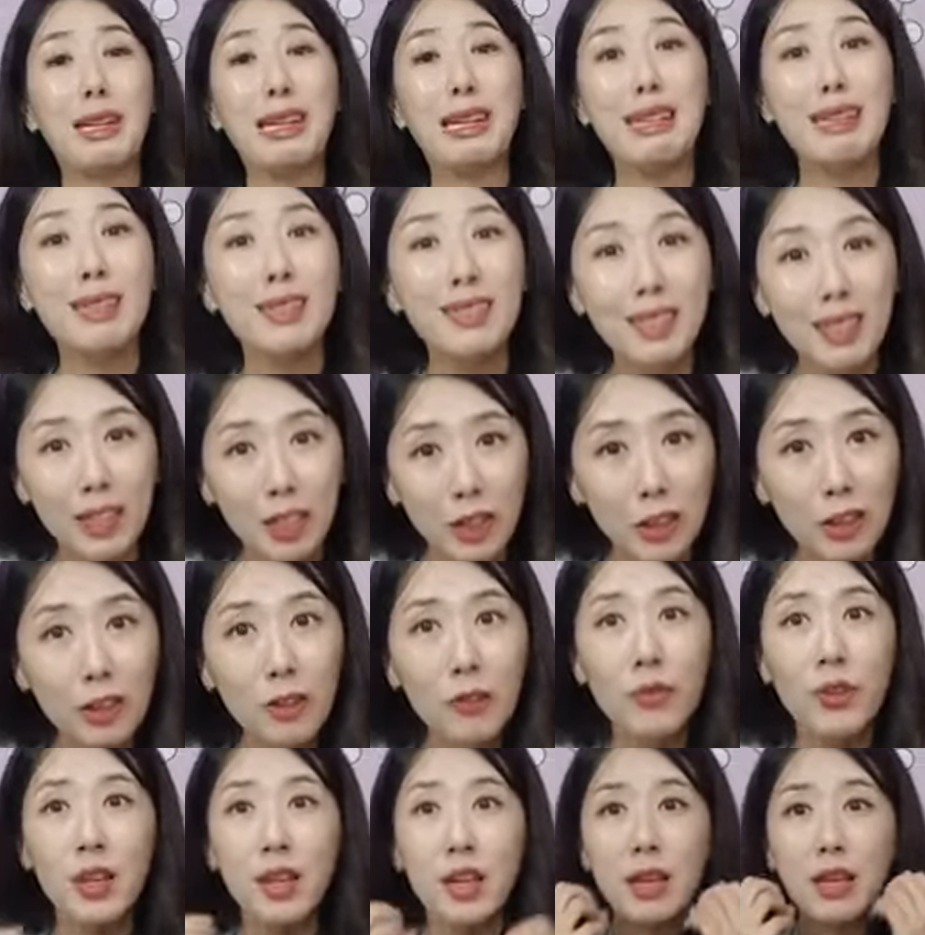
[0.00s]
easier,
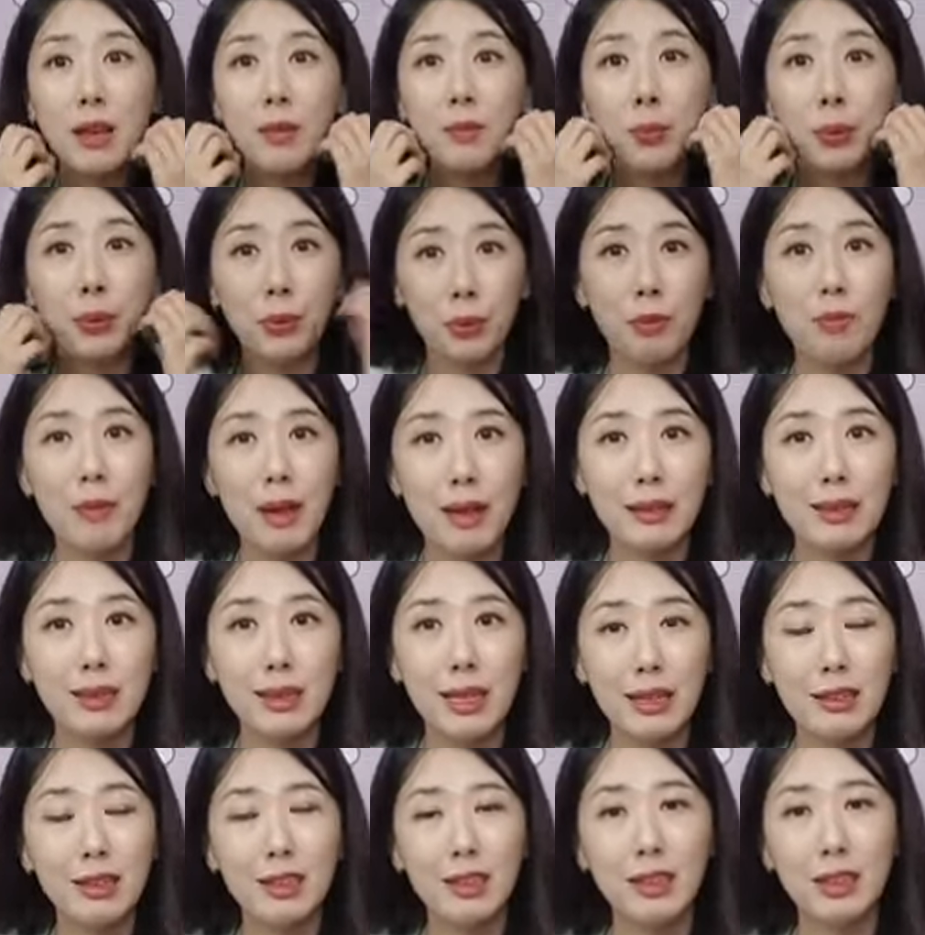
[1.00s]
improve my
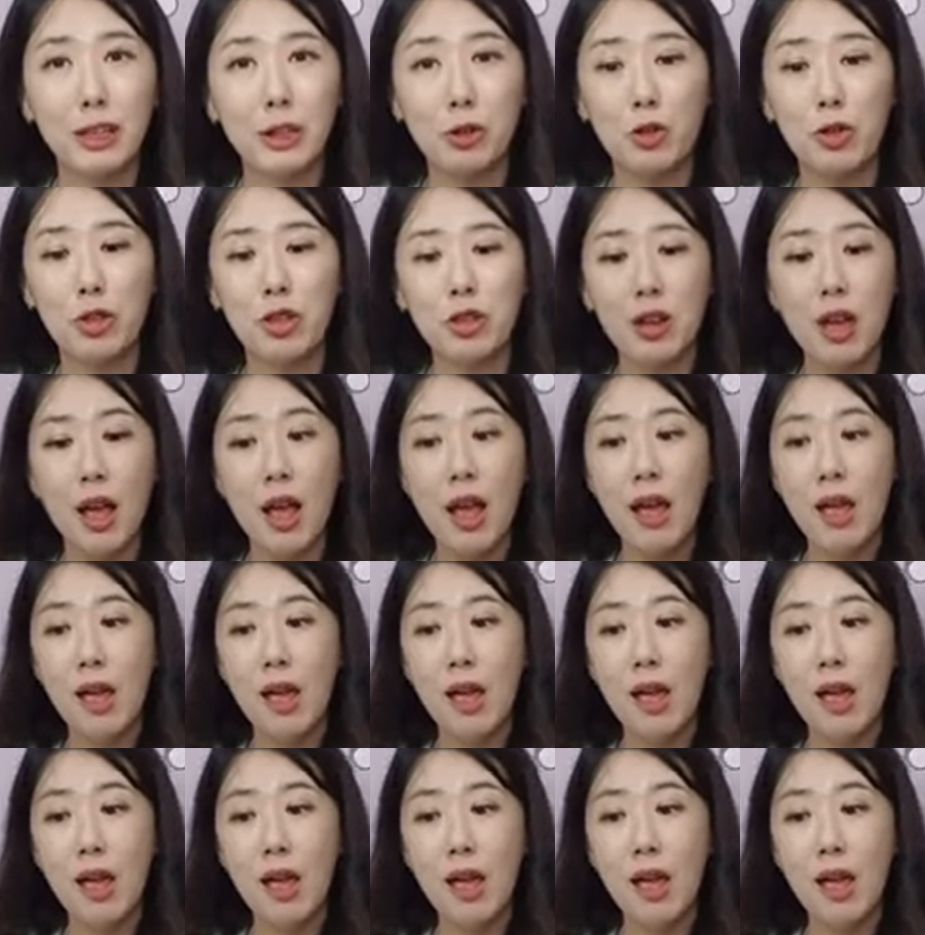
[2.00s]
skin condition,